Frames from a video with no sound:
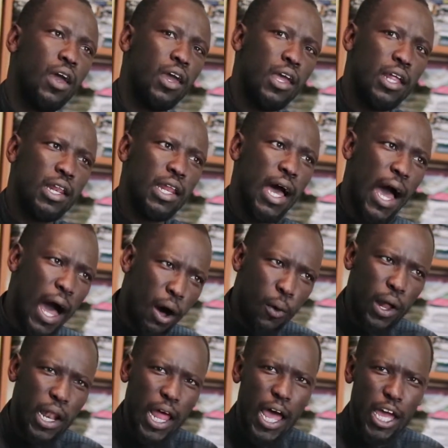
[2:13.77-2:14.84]
In
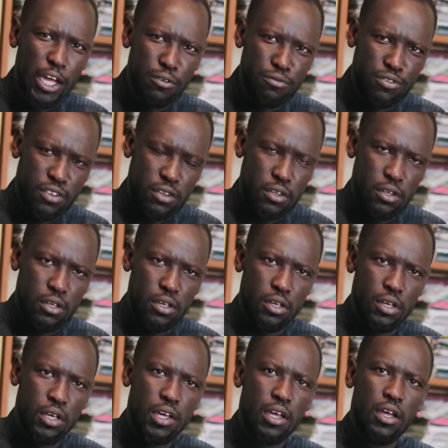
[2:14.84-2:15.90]
our lives,
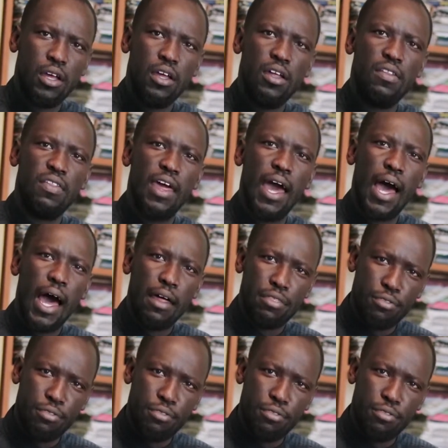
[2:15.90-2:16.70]
there are